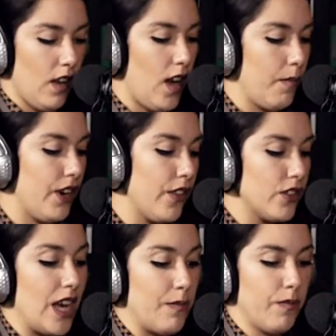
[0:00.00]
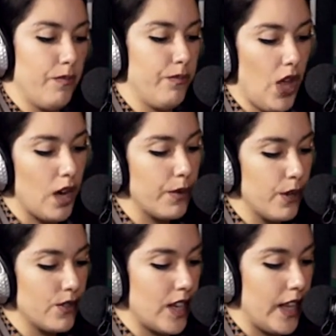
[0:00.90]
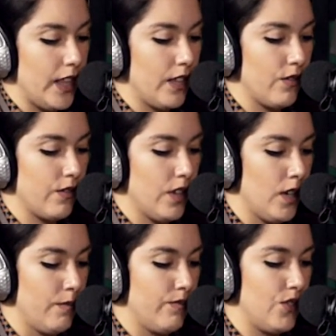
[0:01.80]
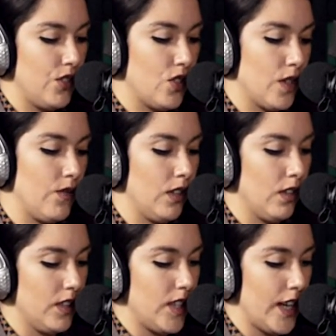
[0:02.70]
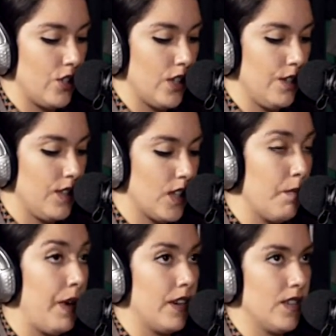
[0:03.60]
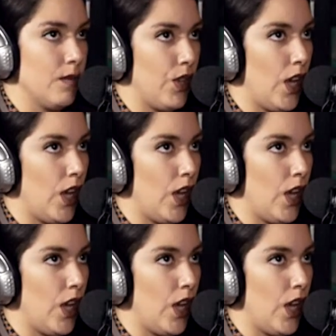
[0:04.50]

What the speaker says: another type of blog post that I think deserves a little attention is the comparison